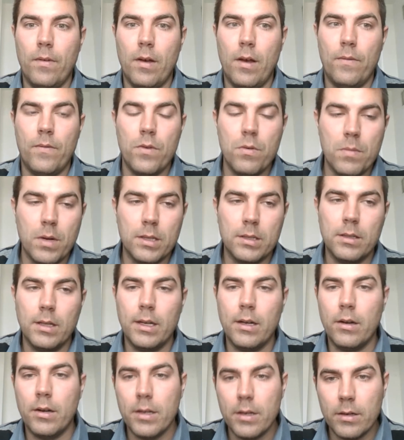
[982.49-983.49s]
few months
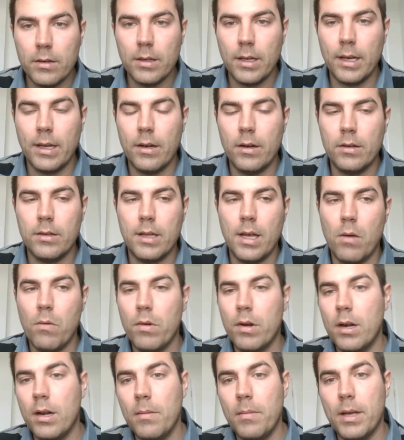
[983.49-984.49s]
later, a year later, they
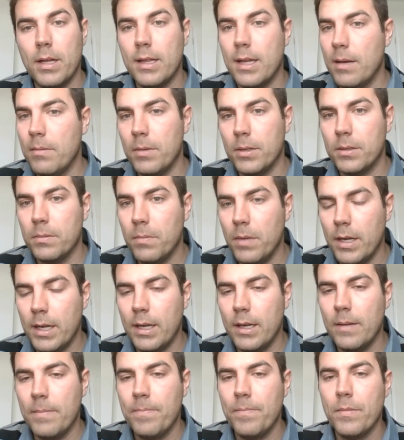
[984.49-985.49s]
wouldn't have made that much
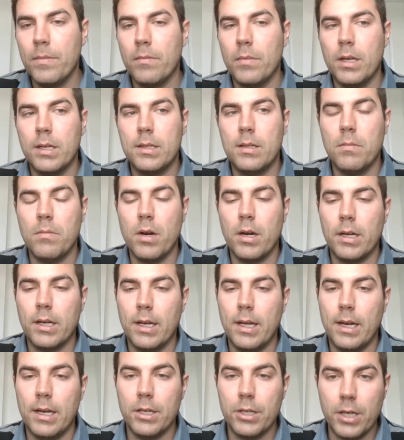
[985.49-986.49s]
money because the market
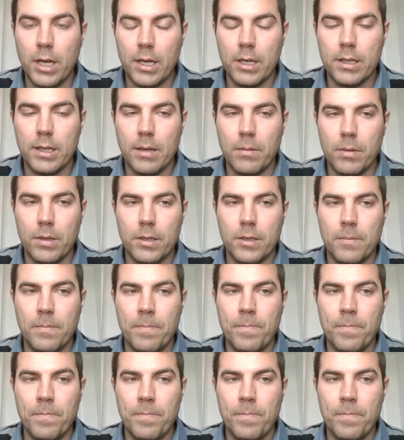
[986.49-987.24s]
hadn't changed that much.